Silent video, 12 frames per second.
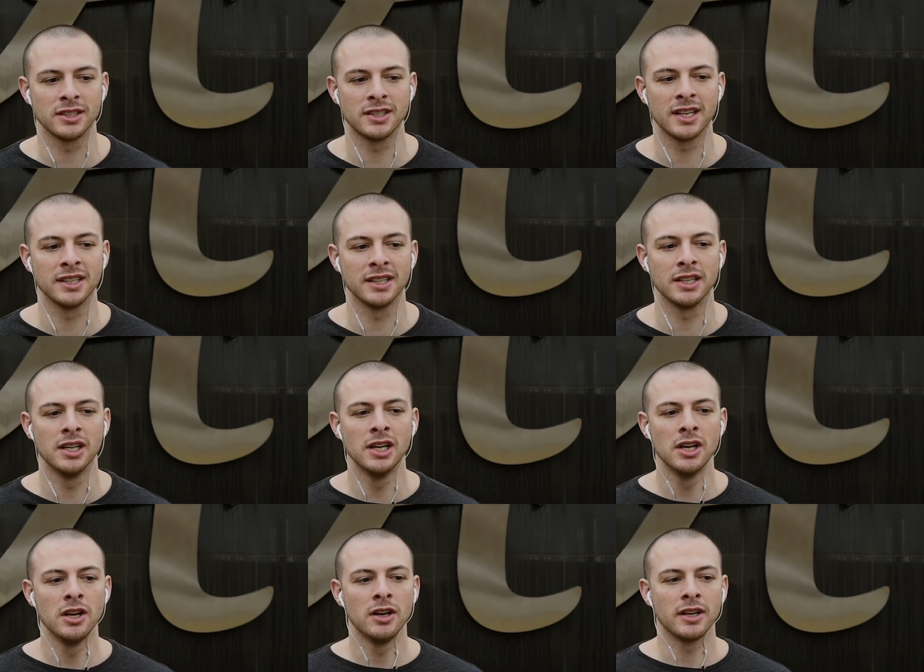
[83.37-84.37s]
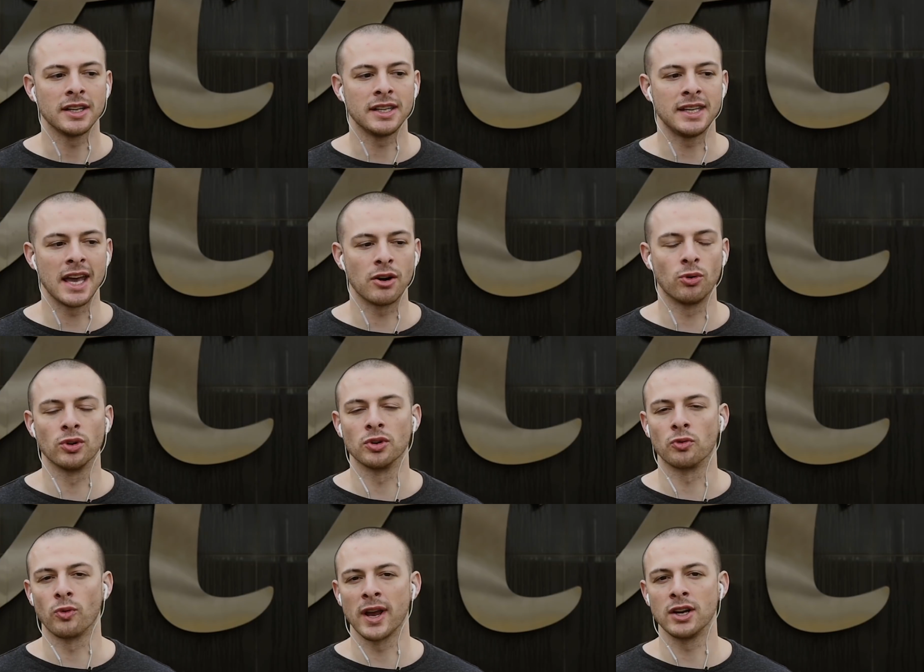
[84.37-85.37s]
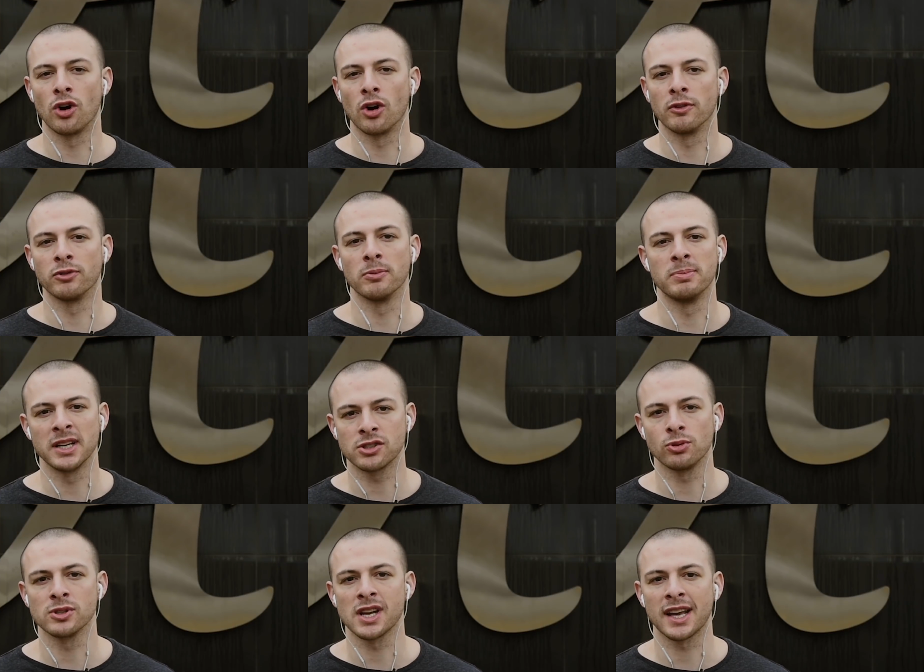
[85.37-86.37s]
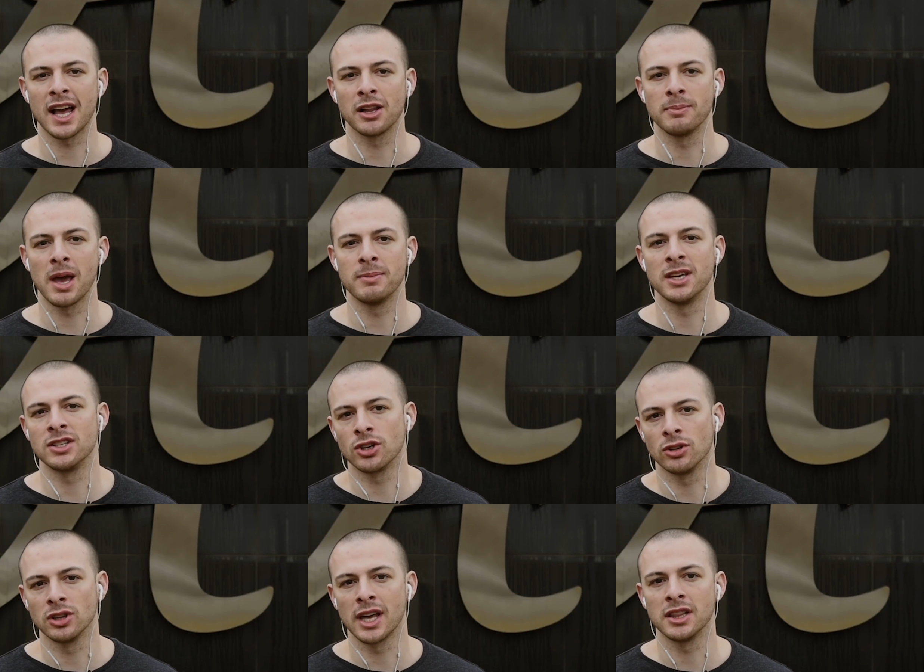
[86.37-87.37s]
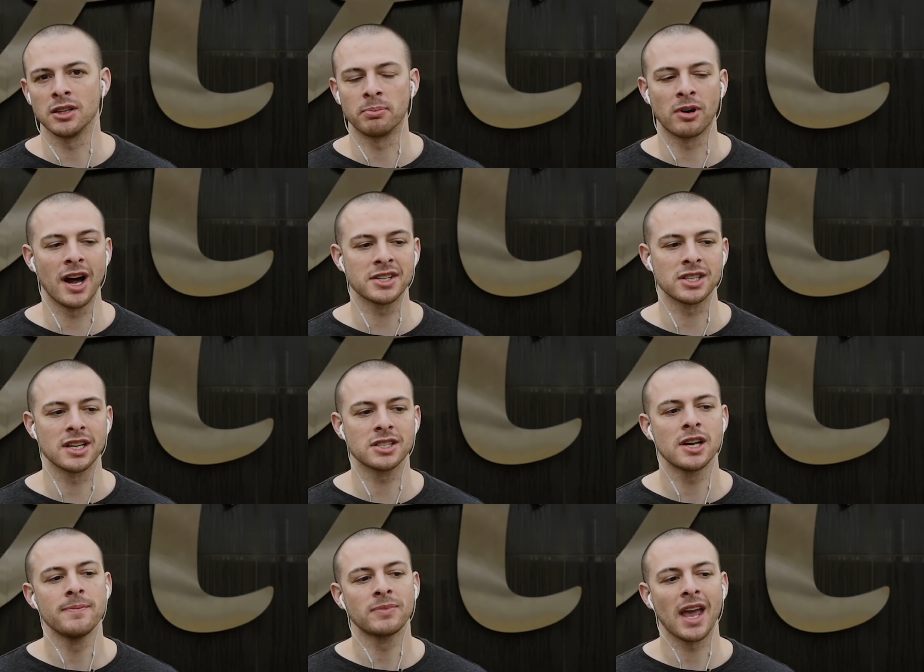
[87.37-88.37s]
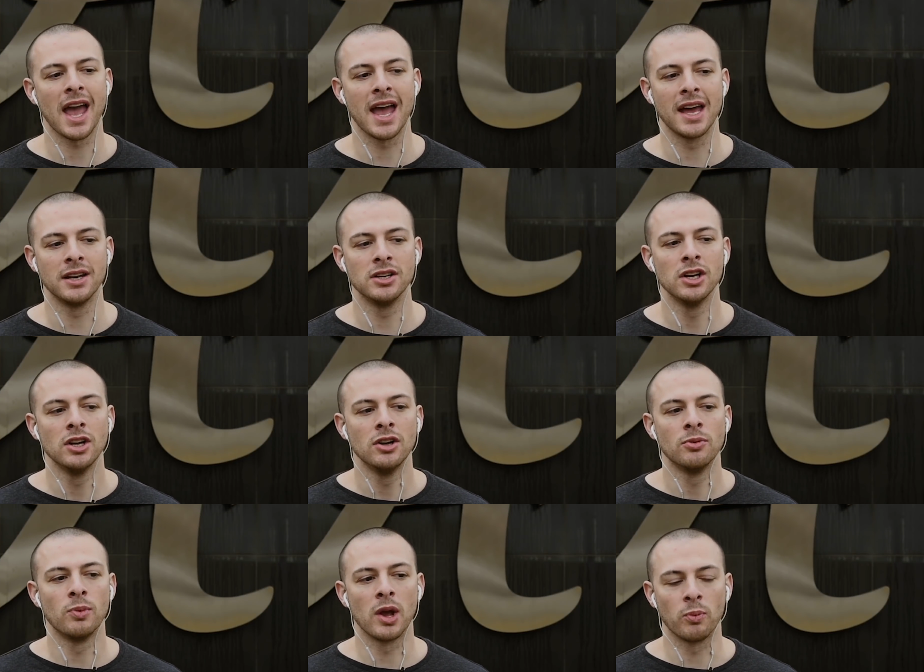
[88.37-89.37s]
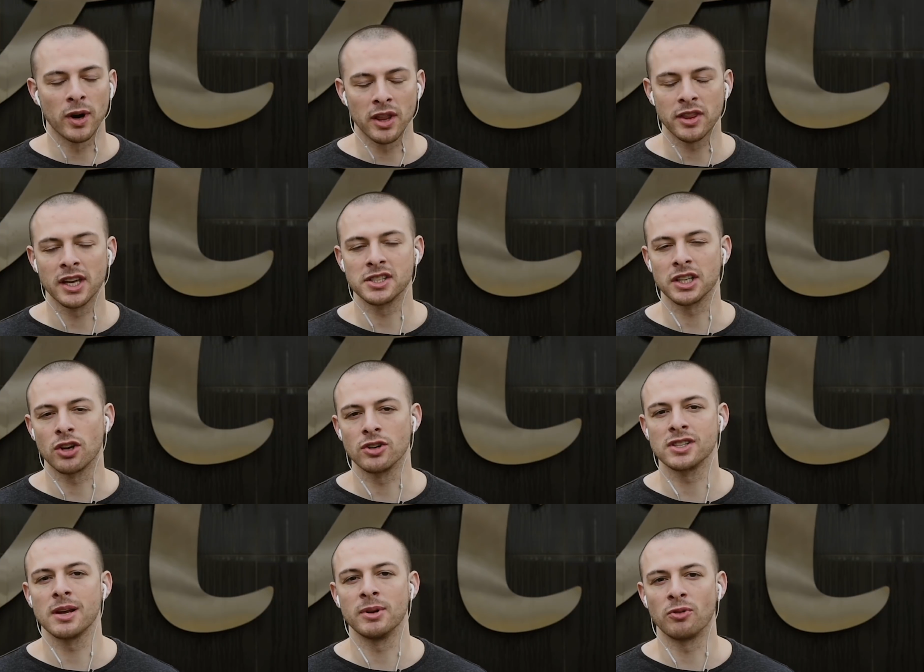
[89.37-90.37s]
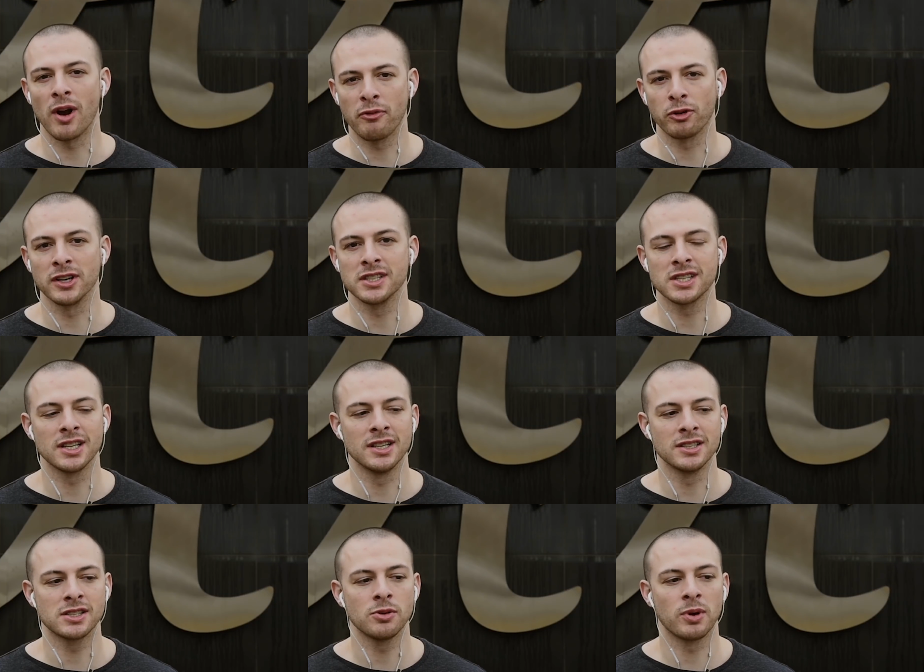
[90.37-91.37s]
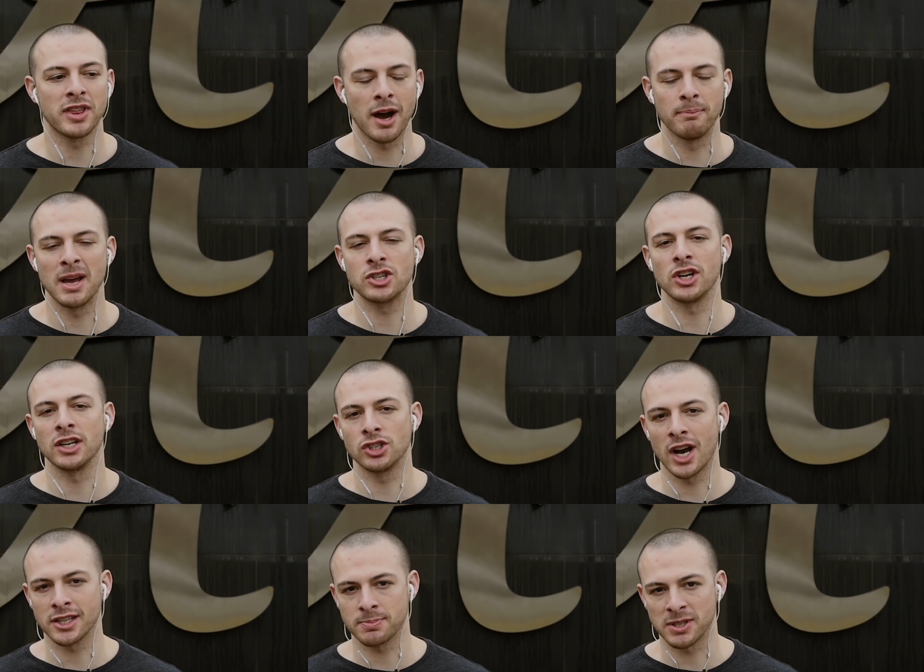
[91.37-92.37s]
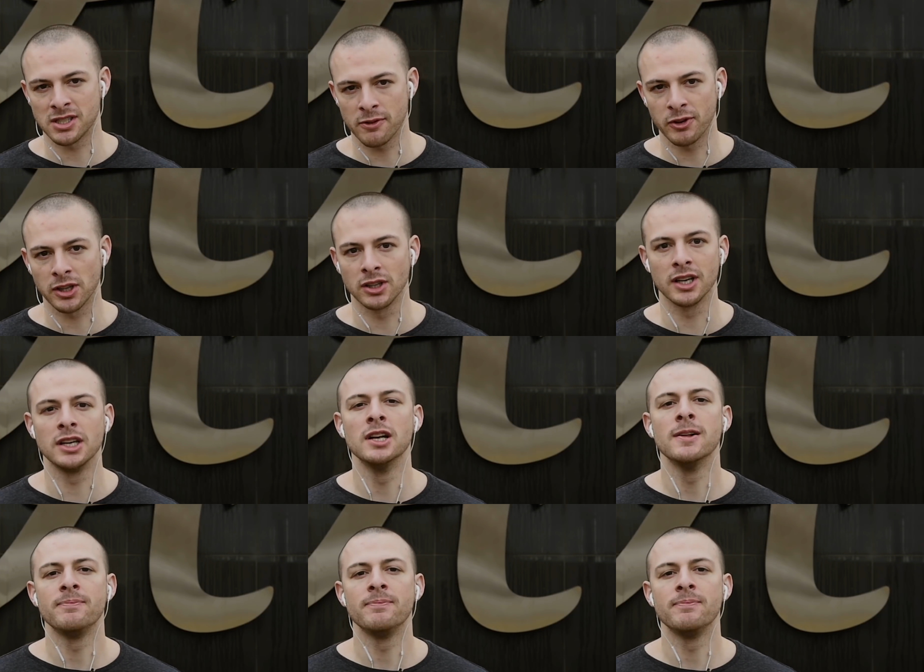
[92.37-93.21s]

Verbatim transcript: and didn't get on the radar for big schools like Alabama until late in the process. And wait, one of the things that Coach Saban referenced is, without mentioning Josh specifically,